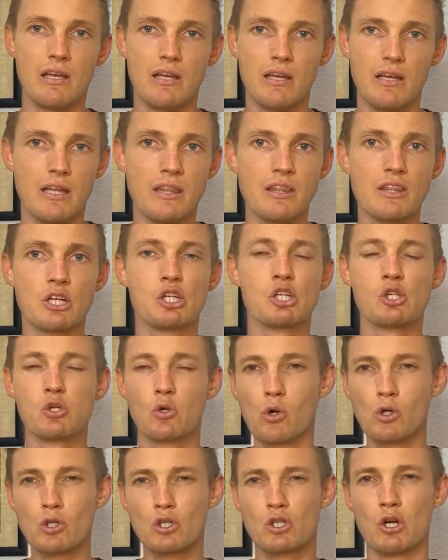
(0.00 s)
in the
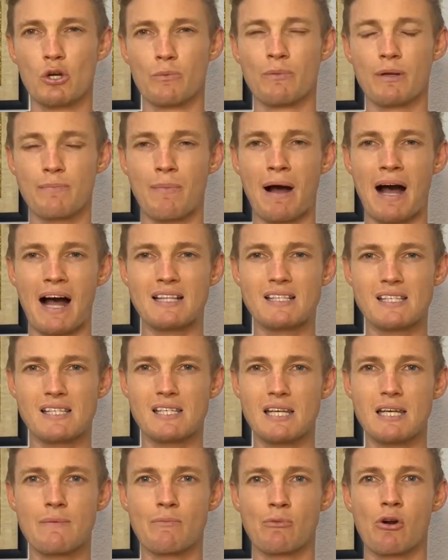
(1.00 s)
short term, it might
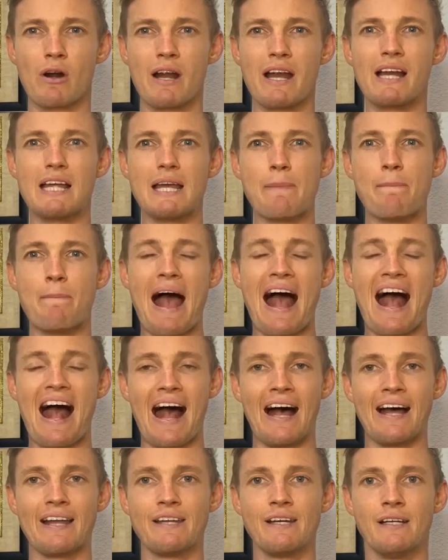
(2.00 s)
seem really
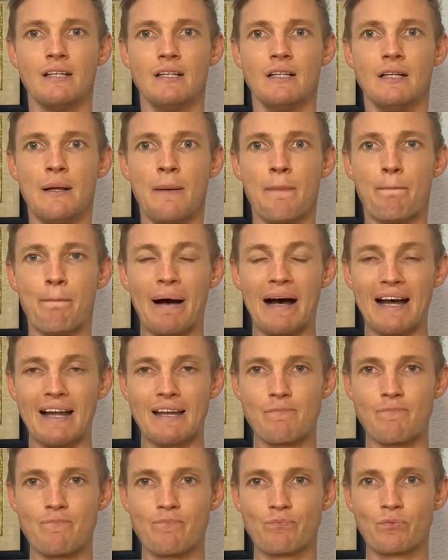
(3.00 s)
bad,
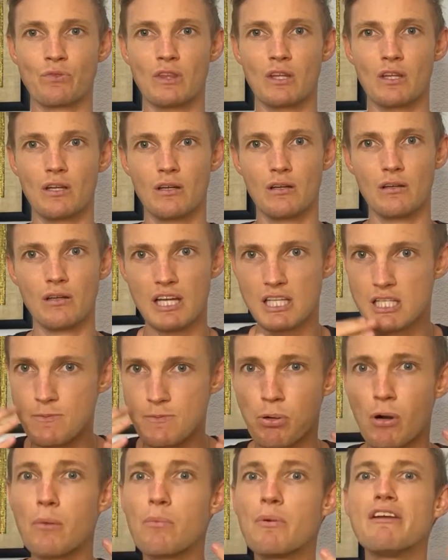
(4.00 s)
but it's
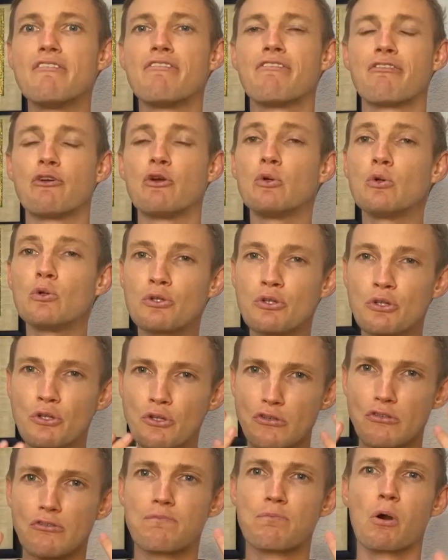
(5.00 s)
probably fueled you.
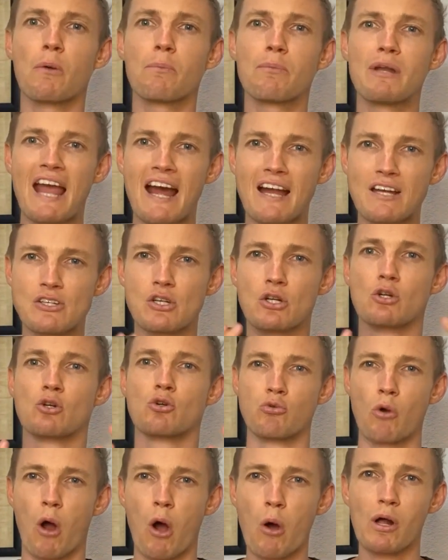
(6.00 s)
You've probably had to
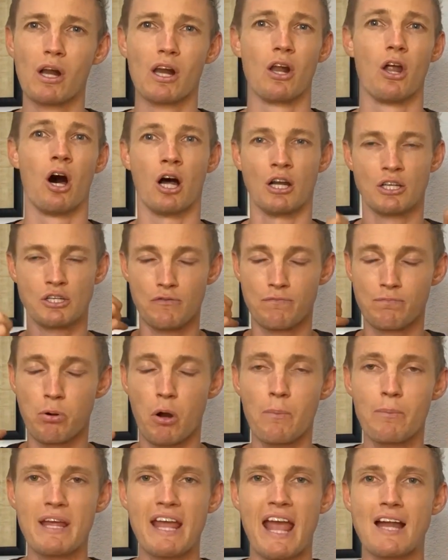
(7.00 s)
grow a lot. You've
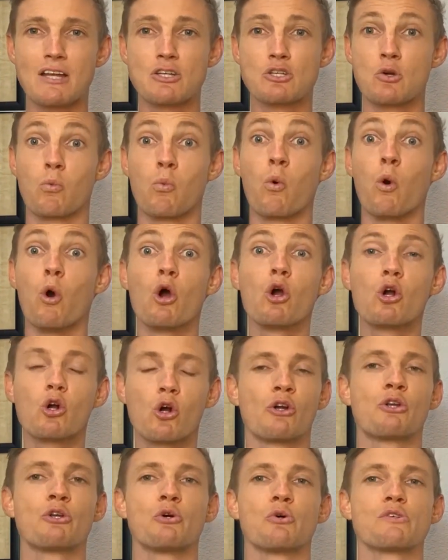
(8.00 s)
probably had to work
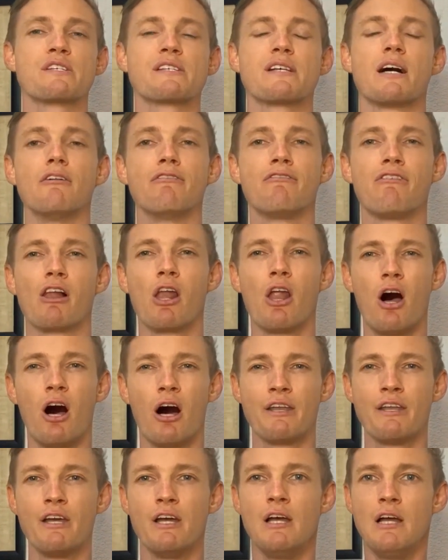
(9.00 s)
on yourself a
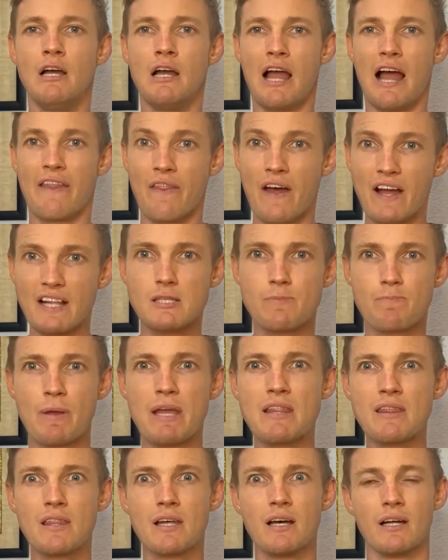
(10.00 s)
lot. And that's
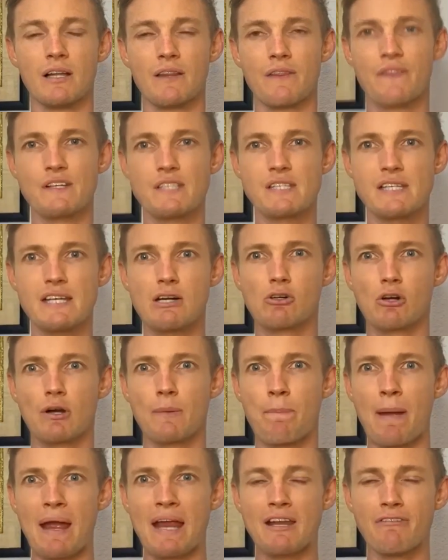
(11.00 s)
been the
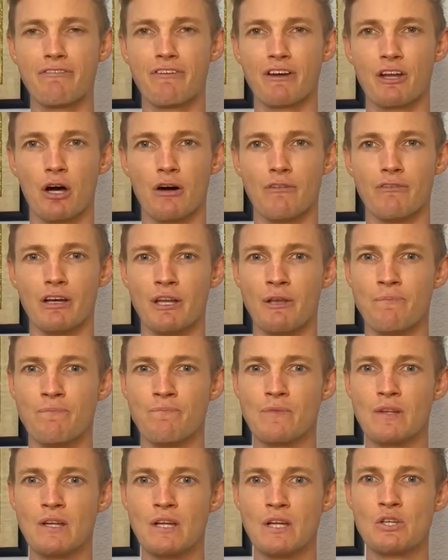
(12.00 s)
secret benefit of it.
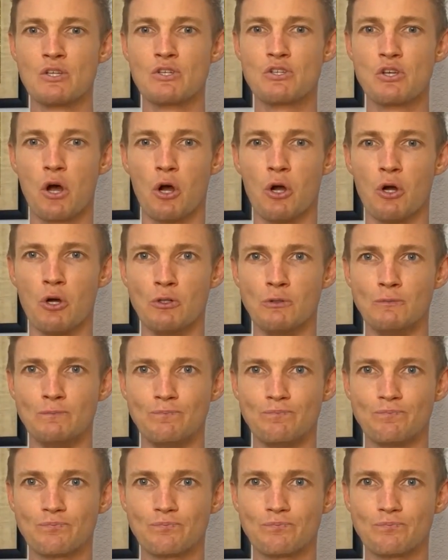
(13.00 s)
So